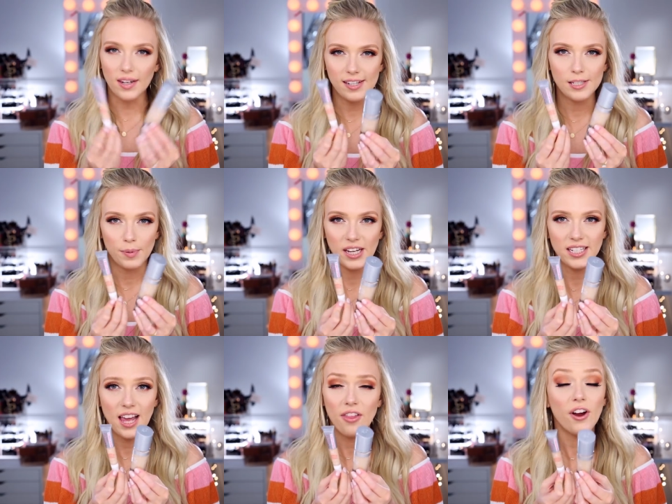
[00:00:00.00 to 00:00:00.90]
display
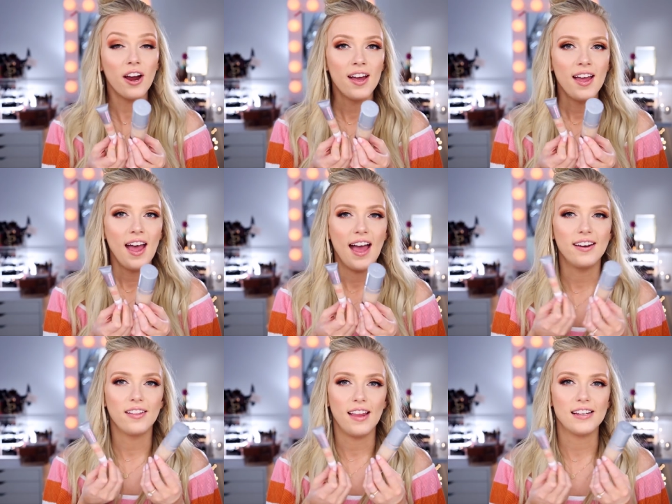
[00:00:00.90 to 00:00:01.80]
together,
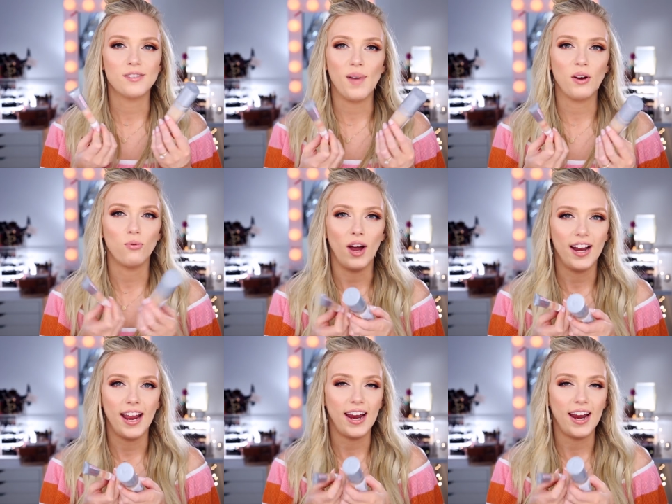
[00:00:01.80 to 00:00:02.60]
and unless my Rite